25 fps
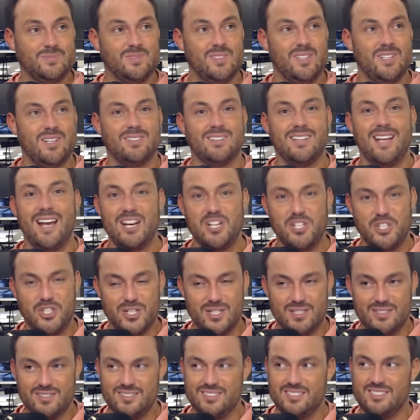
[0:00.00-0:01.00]

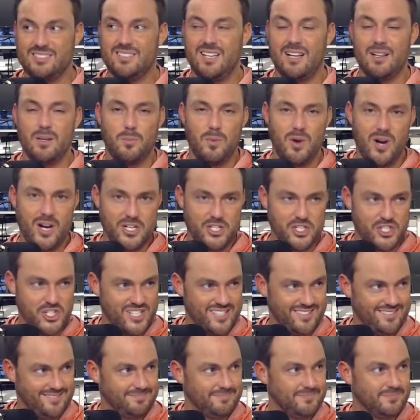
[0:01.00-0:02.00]
Elation,
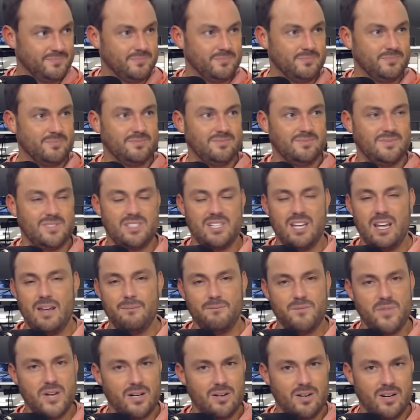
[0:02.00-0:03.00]
celebration,
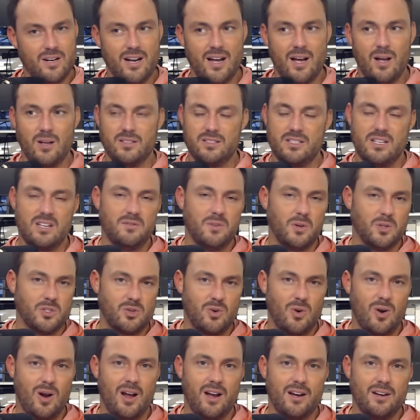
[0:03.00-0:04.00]
team figured it out. Devo's
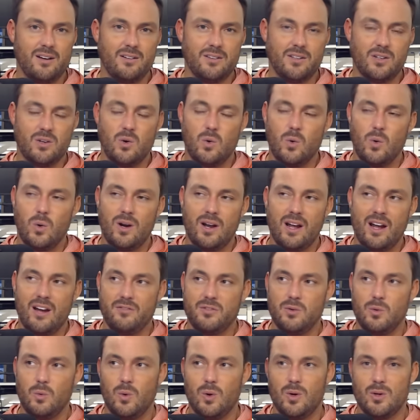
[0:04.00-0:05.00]
crying on the court
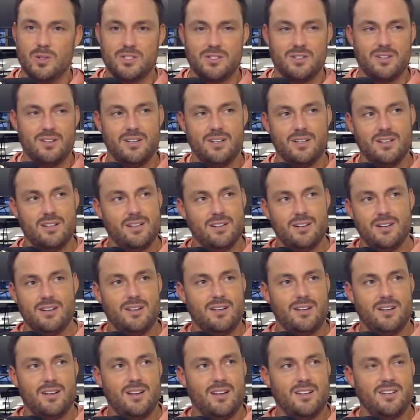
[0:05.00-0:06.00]
afterwards.
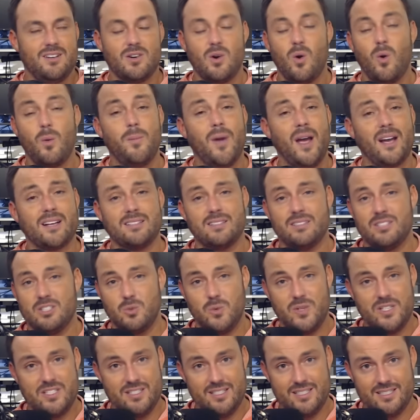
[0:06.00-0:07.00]
You're going back to the
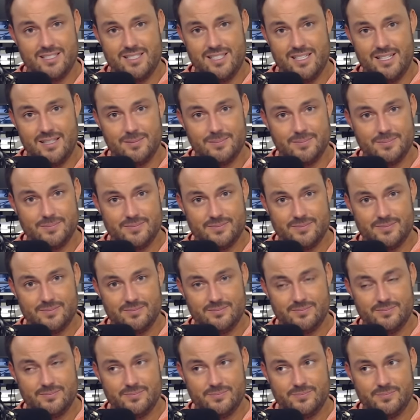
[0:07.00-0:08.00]
Sweet 16.
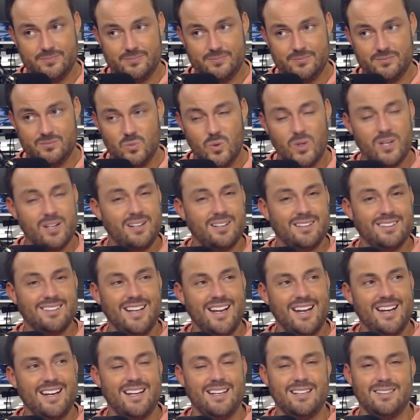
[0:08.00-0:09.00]
What an
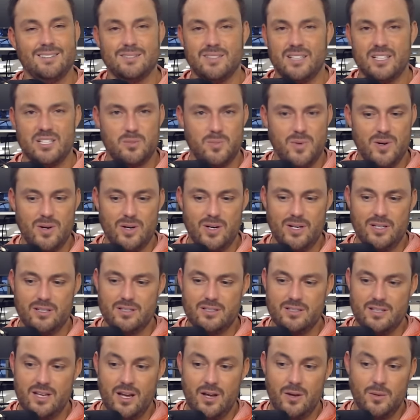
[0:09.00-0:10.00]
elating
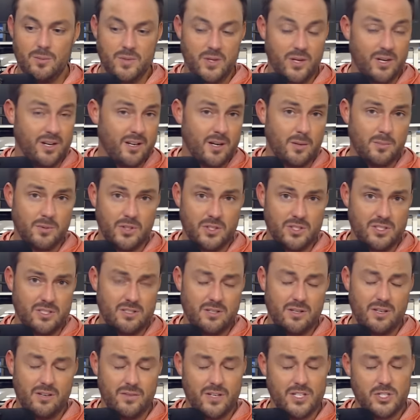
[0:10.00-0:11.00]
experience. Now, you ended up losing
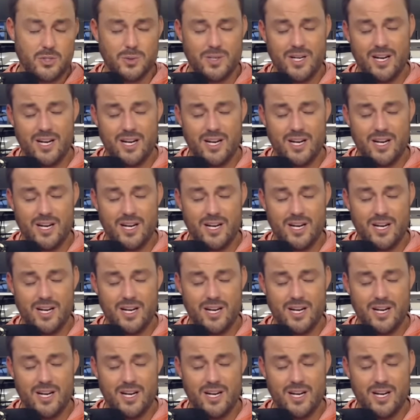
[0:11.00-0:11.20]
to the eventual